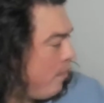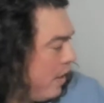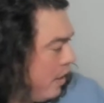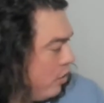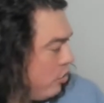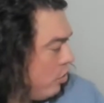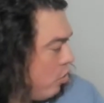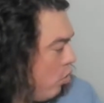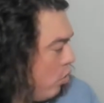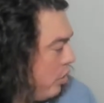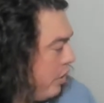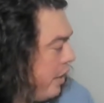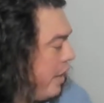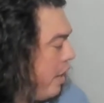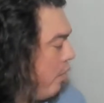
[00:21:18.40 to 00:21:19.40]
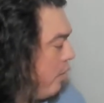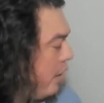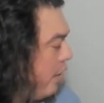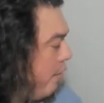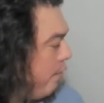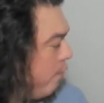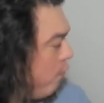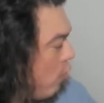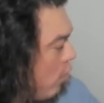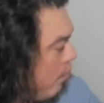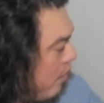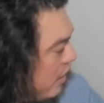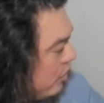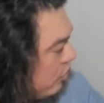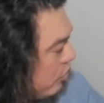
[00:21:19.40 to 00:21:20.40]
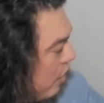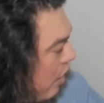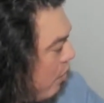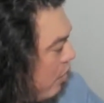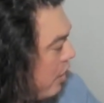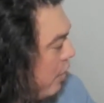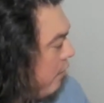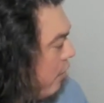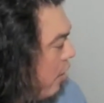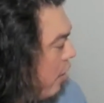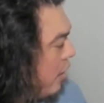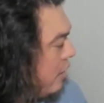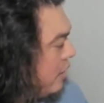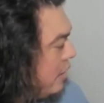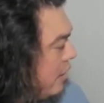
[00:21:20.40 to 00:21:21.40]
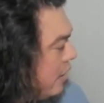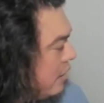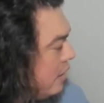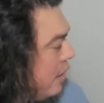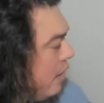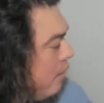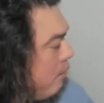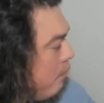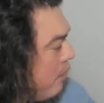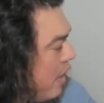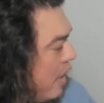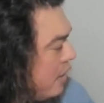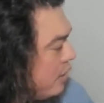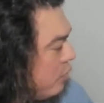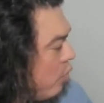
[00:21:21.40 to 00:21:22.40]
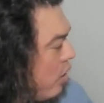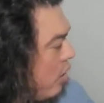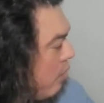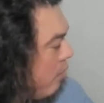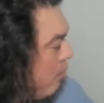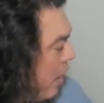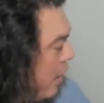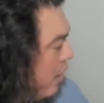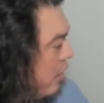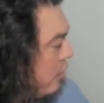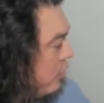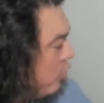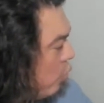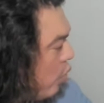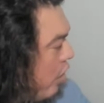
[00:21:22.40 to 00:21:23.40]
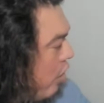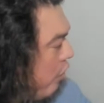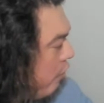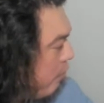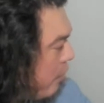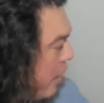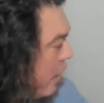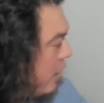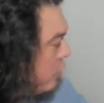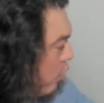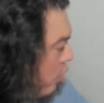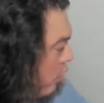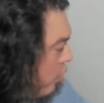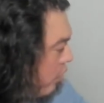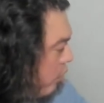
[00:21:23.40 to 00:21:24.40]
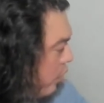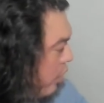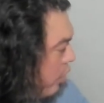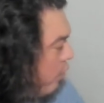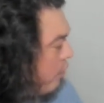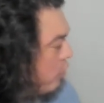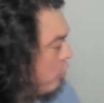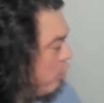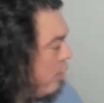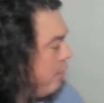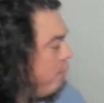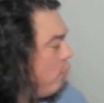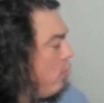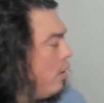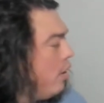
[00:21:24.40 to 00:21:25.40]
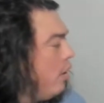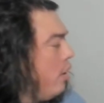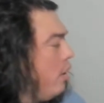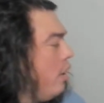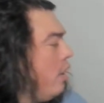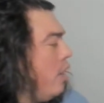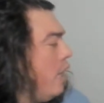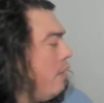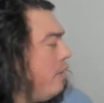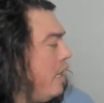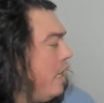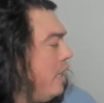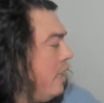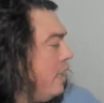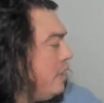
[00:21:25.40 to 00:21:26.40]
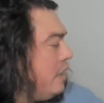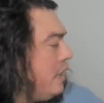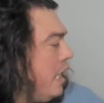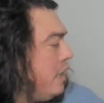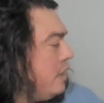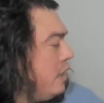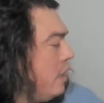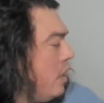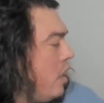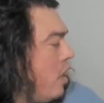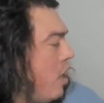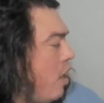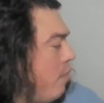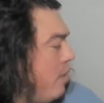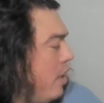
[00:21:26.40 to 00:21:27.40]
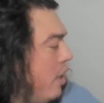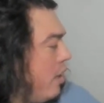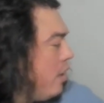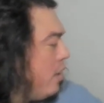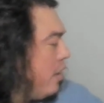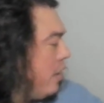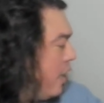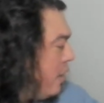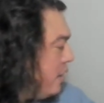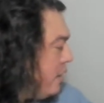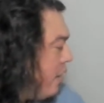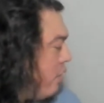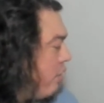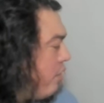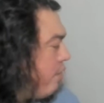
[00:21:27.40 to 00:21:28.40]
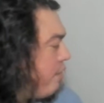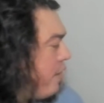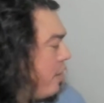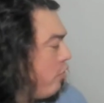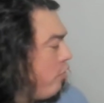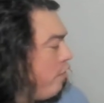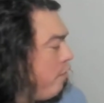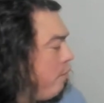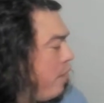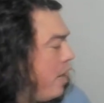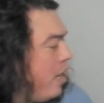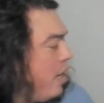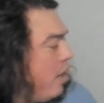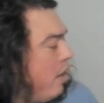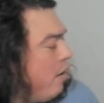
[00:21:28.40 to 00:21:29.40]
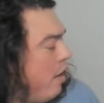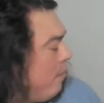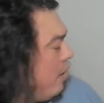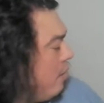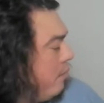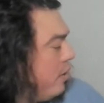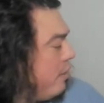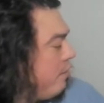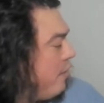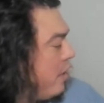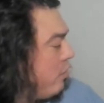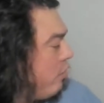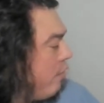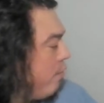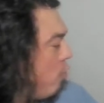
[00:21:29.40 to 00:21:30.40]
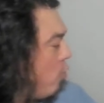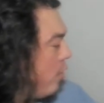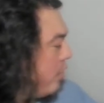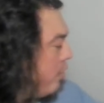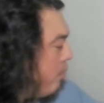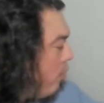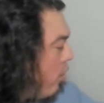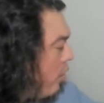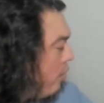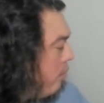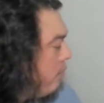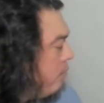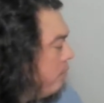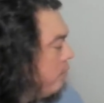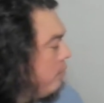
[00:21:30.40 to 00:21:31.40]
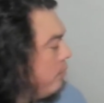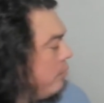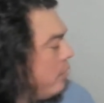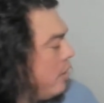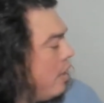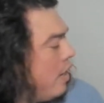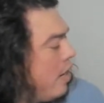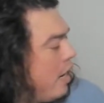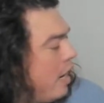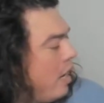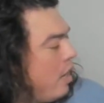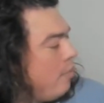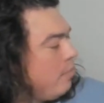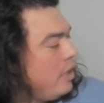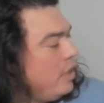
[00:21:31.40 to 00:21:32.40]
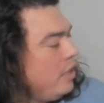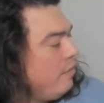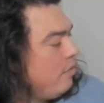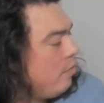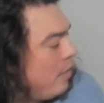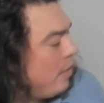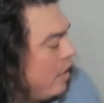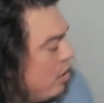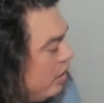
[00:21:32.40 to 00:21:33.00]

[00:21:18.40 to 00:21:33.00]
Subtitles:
into the whole thing. I would get 16 pi squared minus 12 pi square root of 3 over 24. But in this case, I'm going to cancel out the factor of pi, the factor of 4 on the bottom, and I'm going to leave the pi on the